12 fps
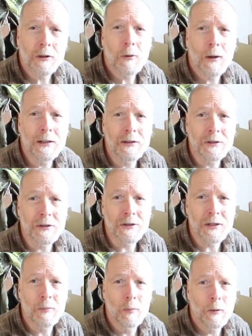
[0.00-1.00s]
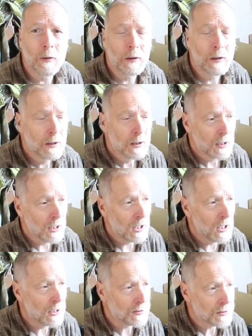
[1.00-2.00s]
quite so simple
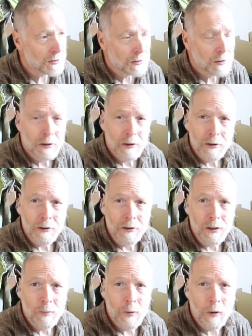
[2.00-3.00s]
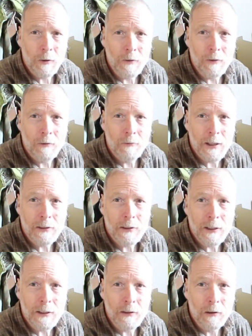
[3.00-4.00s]
as you point the red
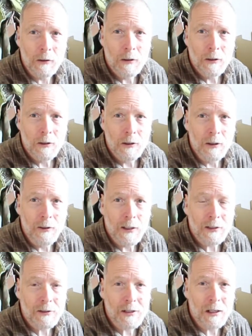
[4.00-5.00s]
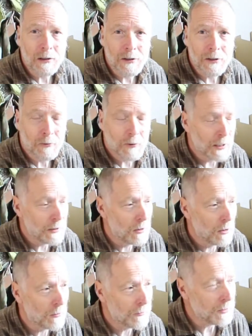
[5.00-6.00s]
needle and that tells you where
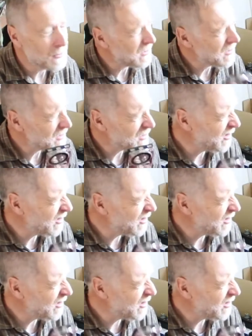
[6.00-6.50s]
north is it's